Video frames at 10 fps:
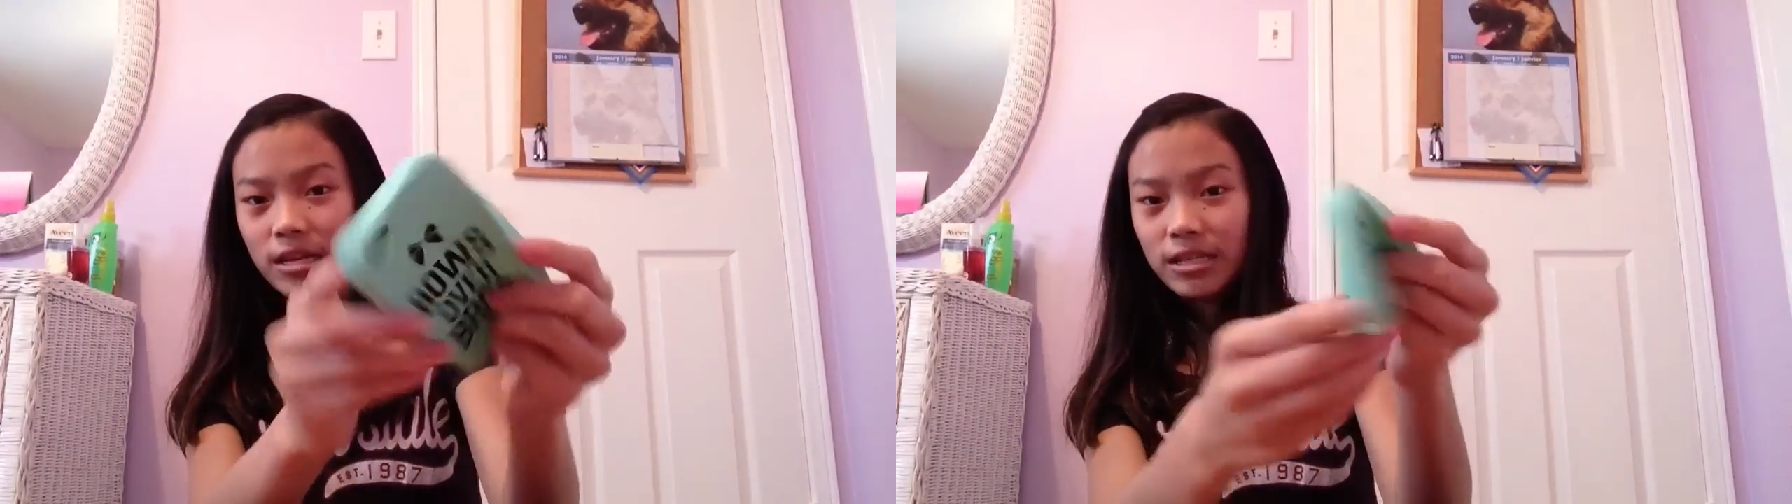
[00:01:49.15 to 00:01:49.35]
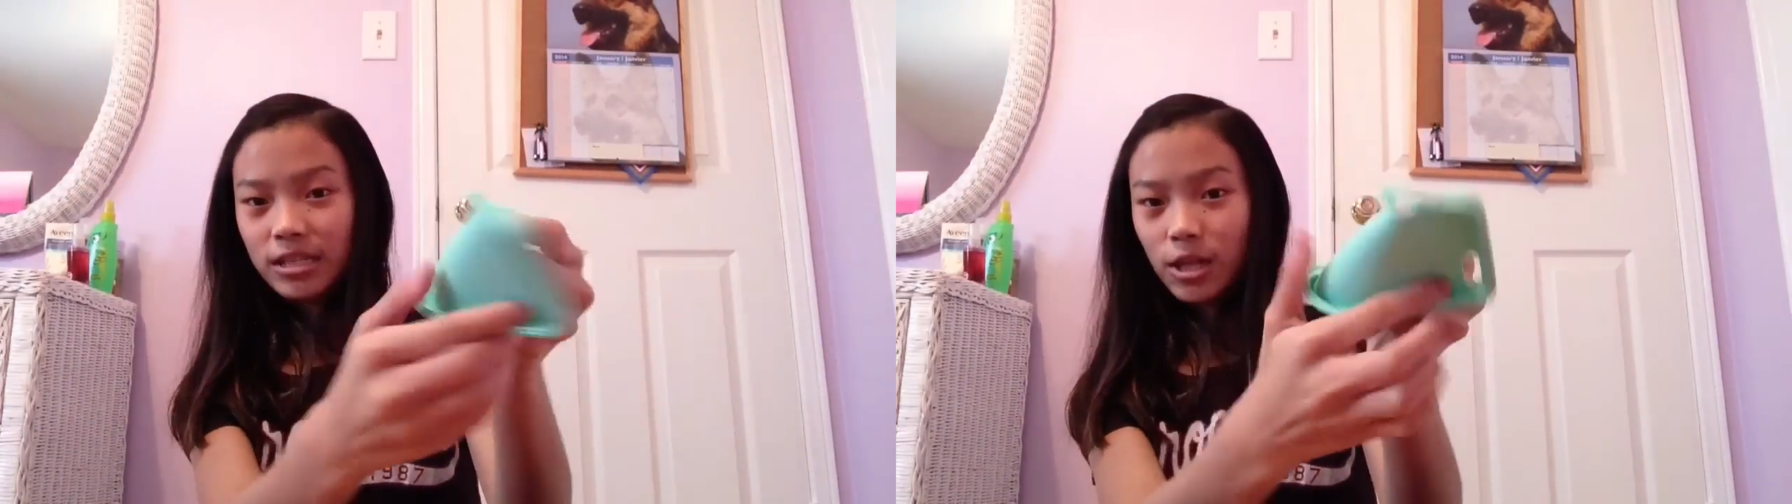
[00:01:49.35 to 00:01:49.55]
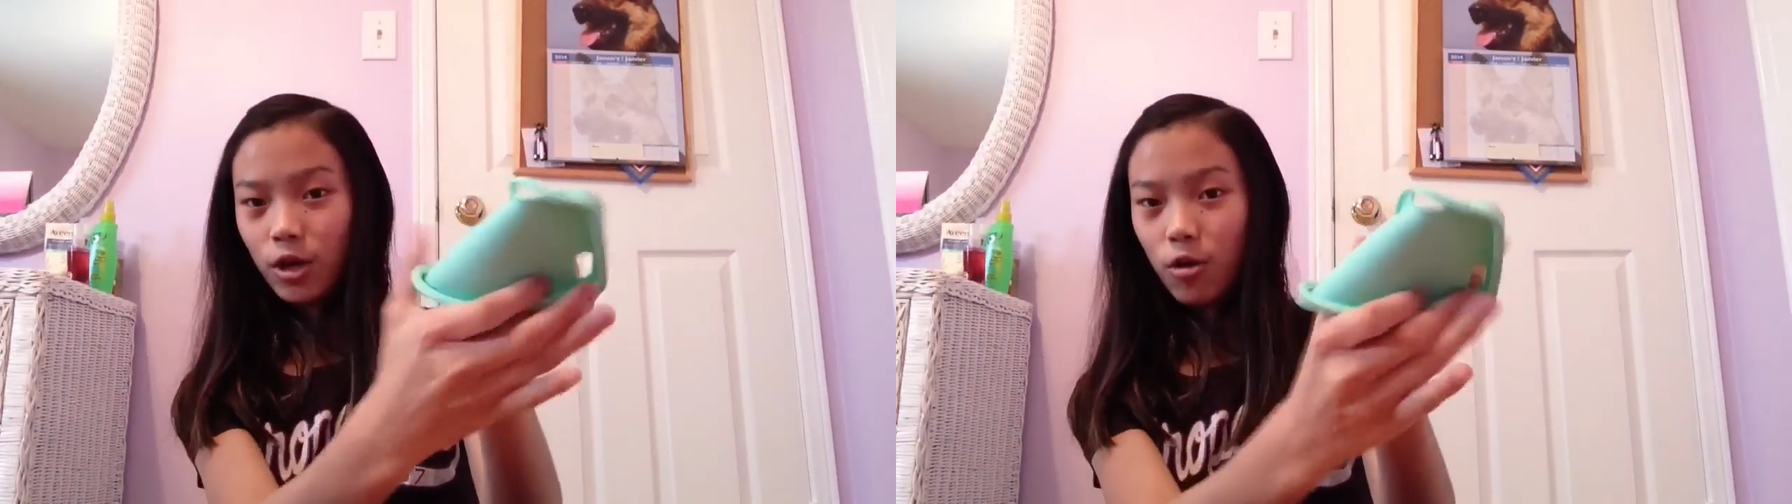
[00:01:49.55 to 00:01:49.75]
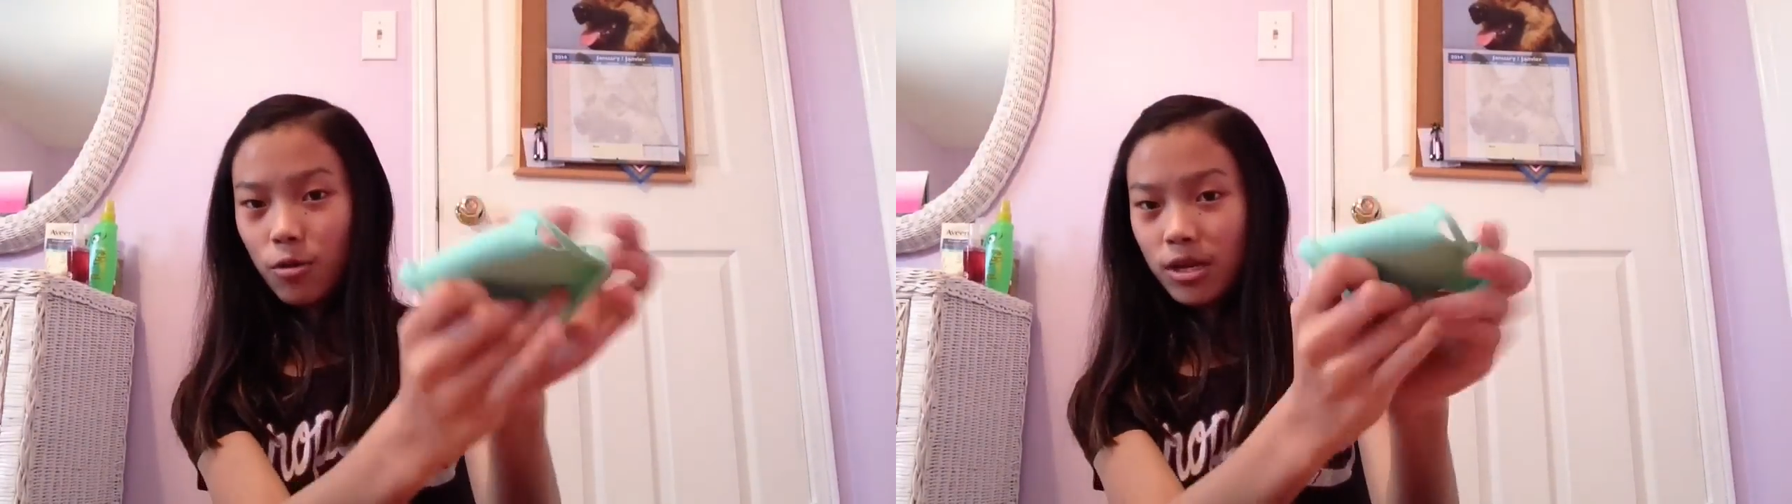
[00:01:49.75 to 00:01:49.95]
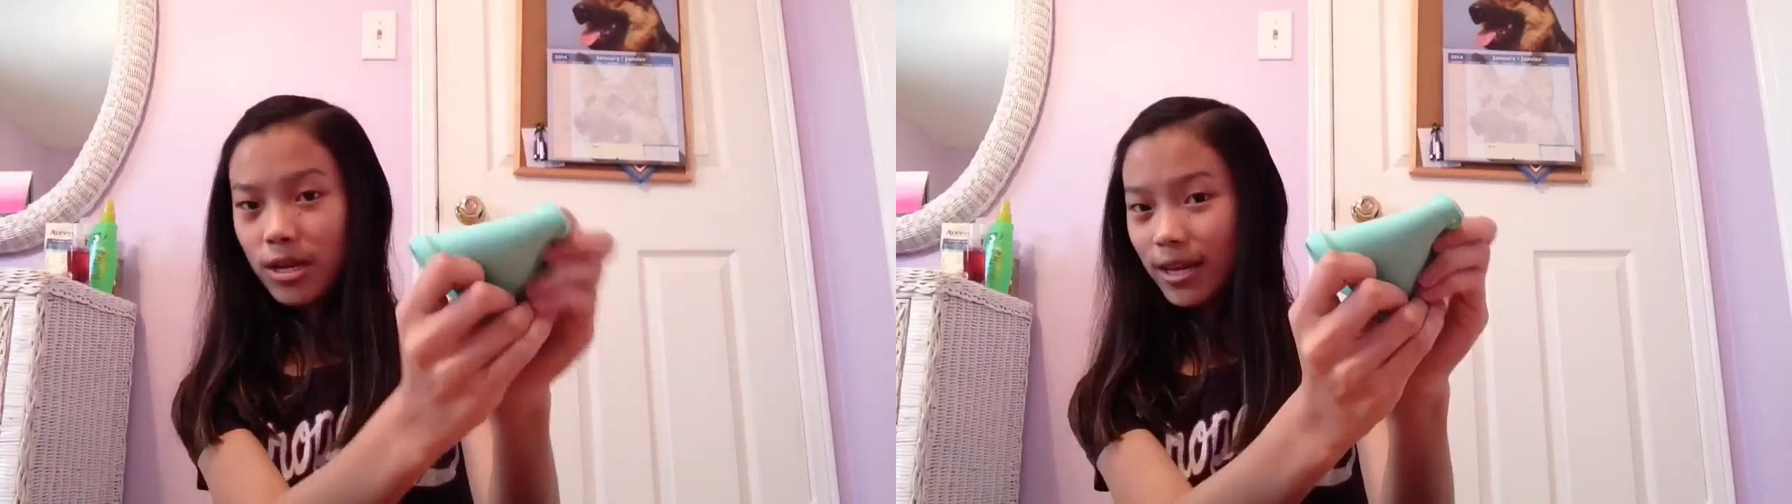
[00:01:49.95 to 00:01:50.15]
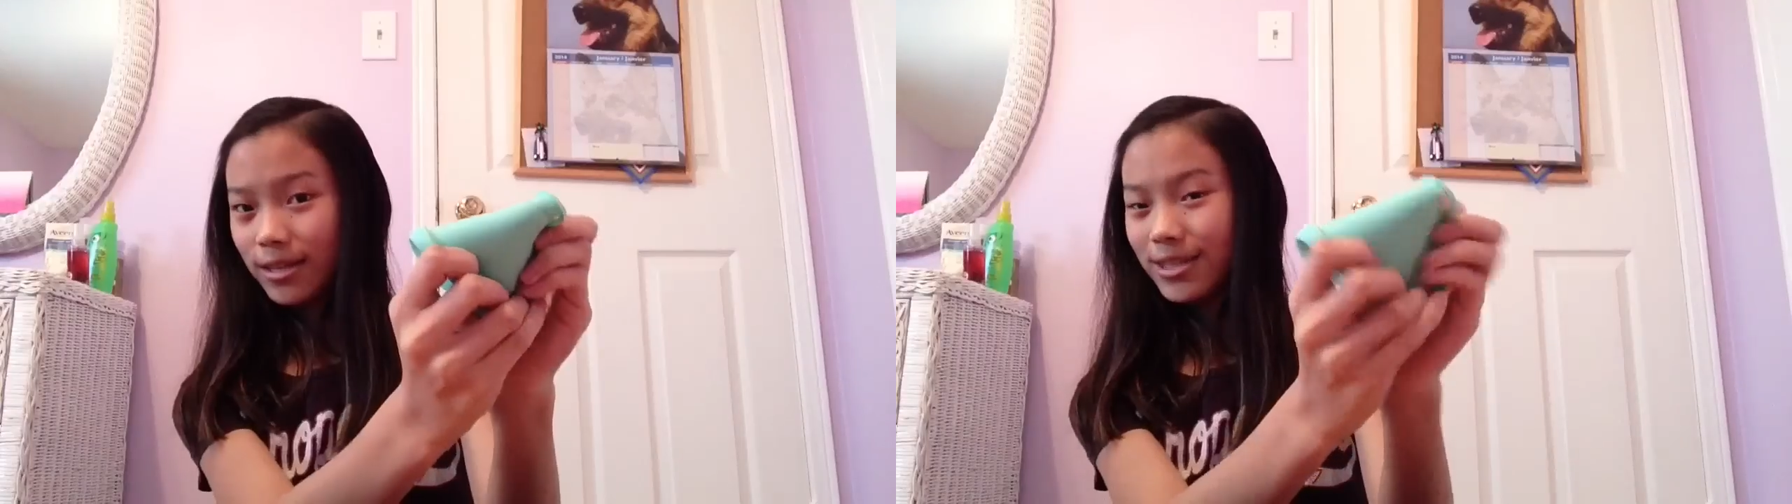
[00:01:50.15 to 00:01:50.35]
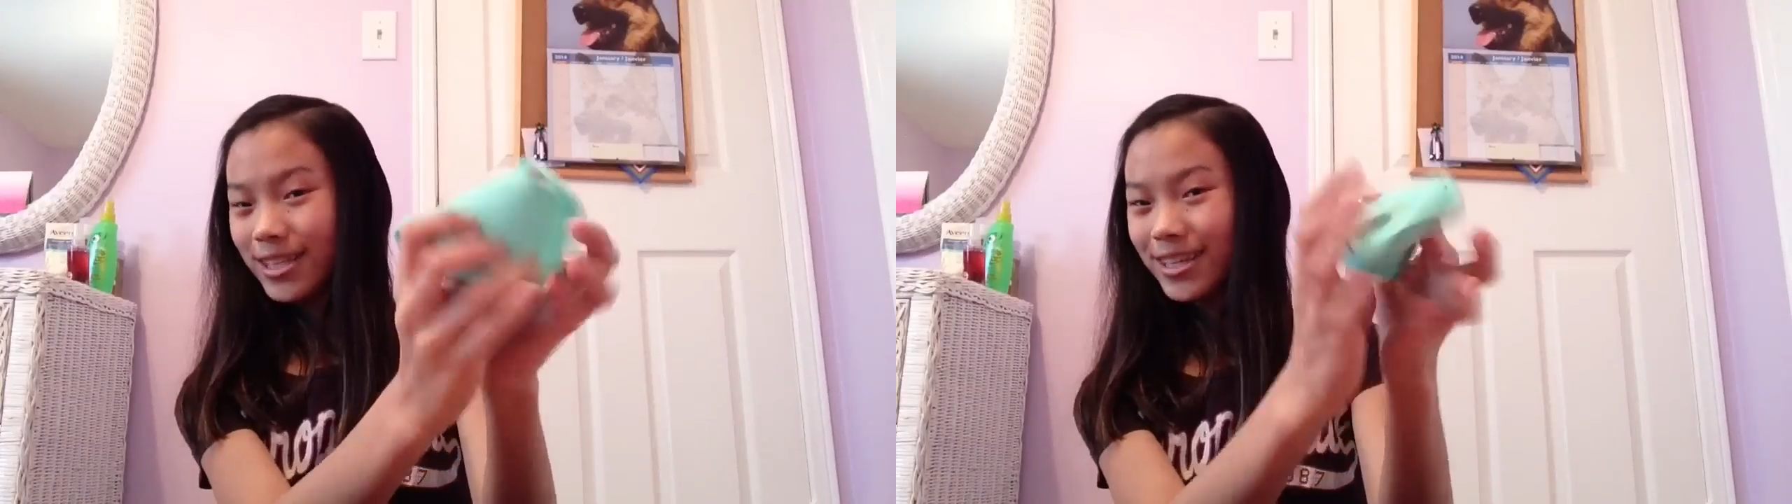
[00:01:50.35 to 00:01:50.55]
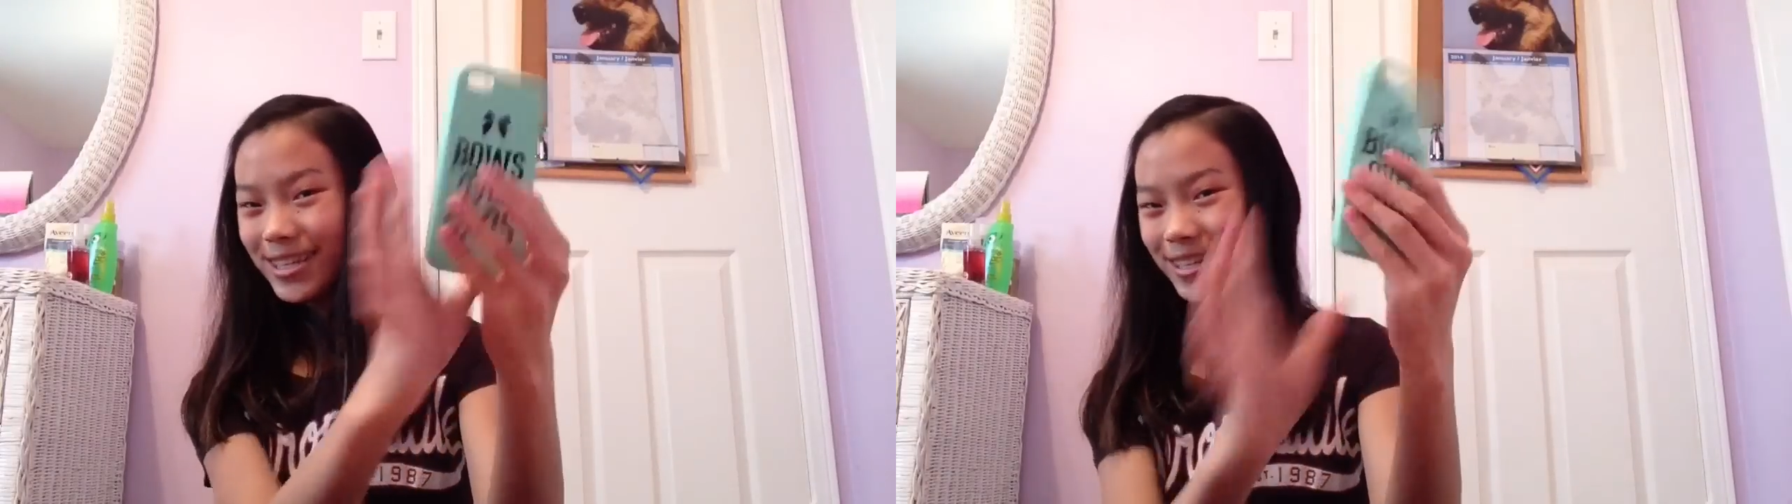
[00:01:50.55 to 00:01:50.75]
silicone case,
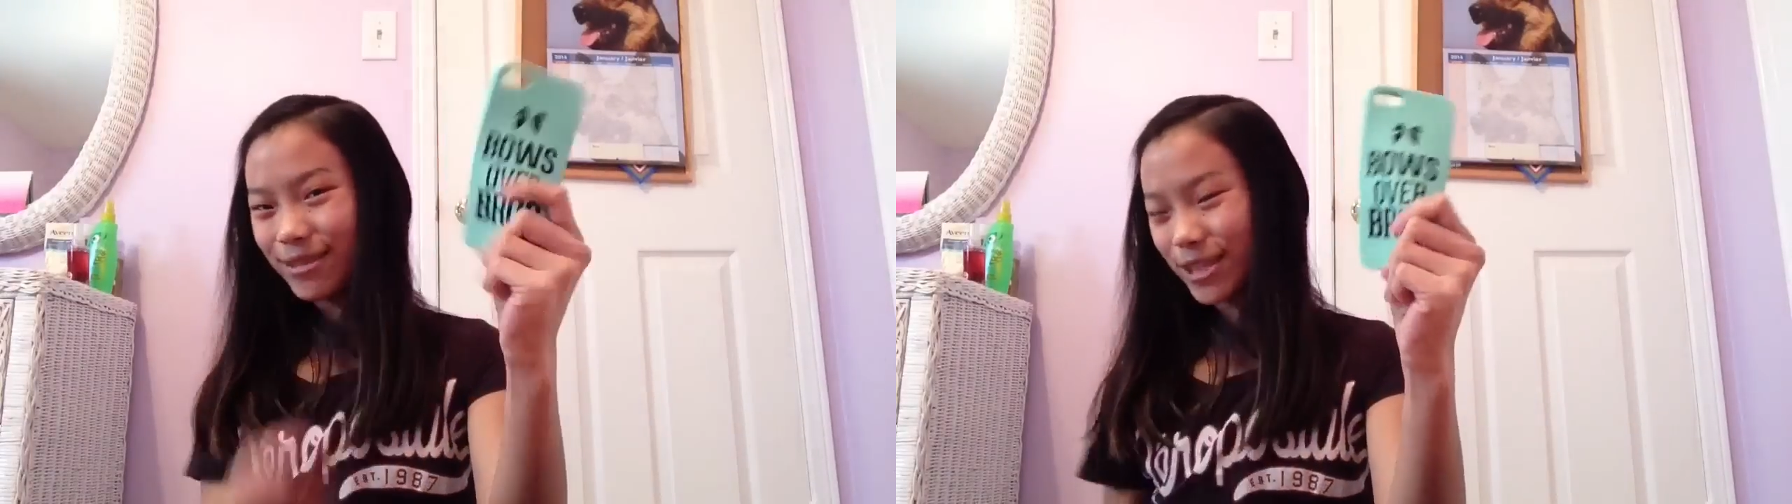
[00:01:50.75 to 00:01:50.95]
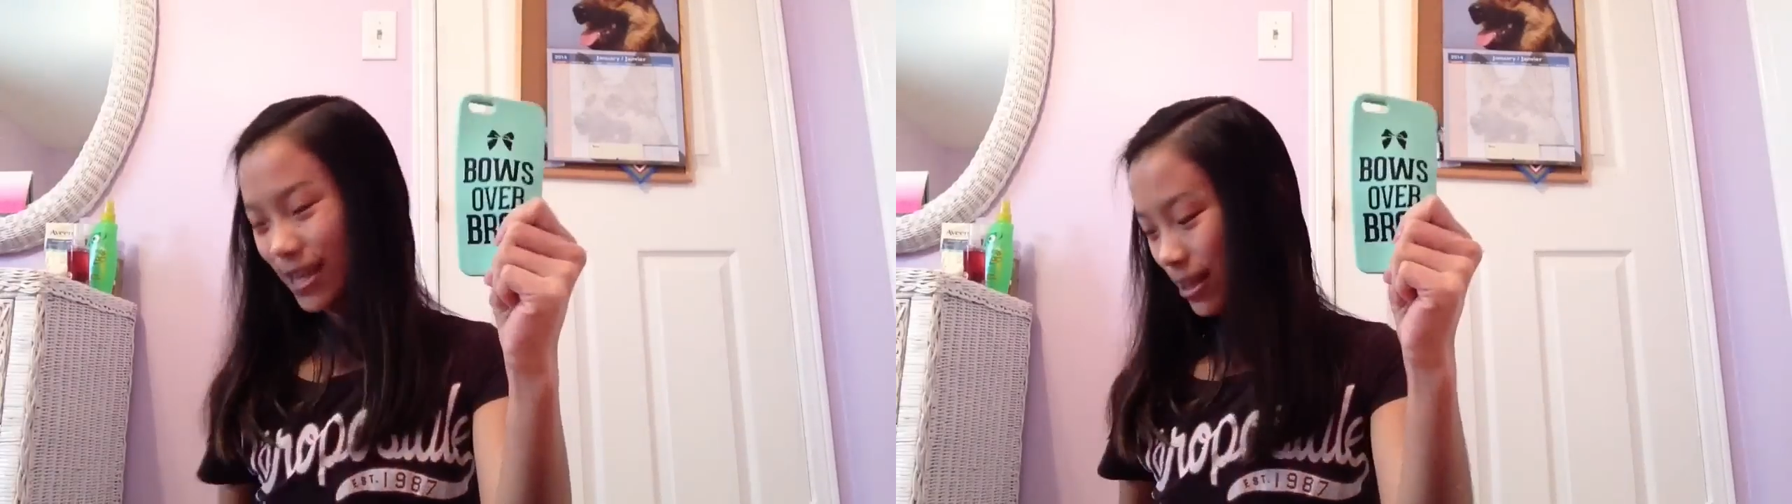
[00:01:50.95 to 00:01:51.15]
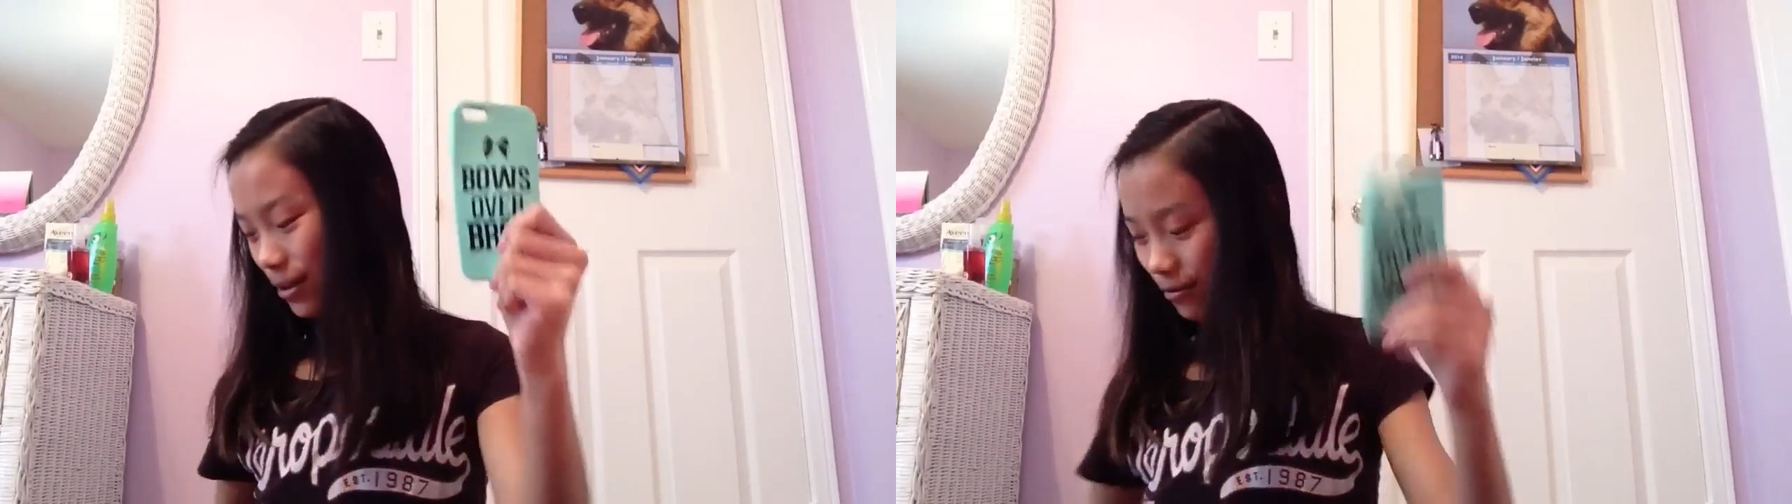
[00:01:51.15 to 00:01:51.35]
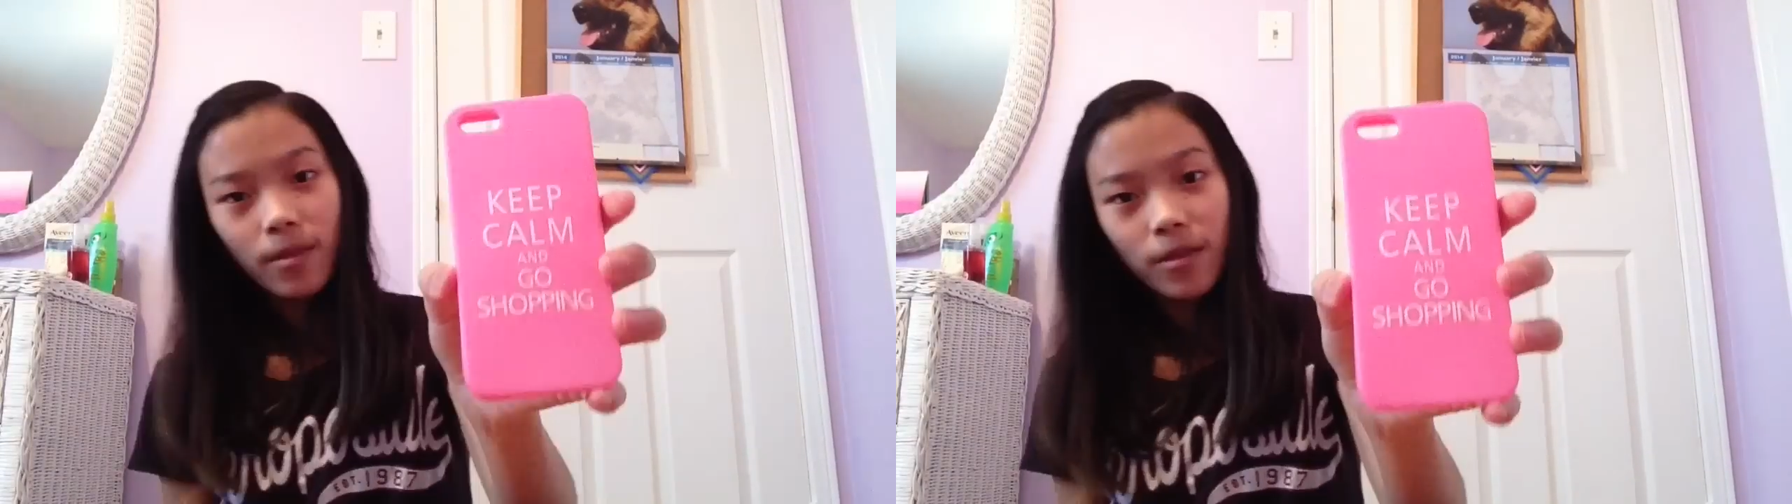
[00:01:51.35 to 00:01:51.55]
which I love.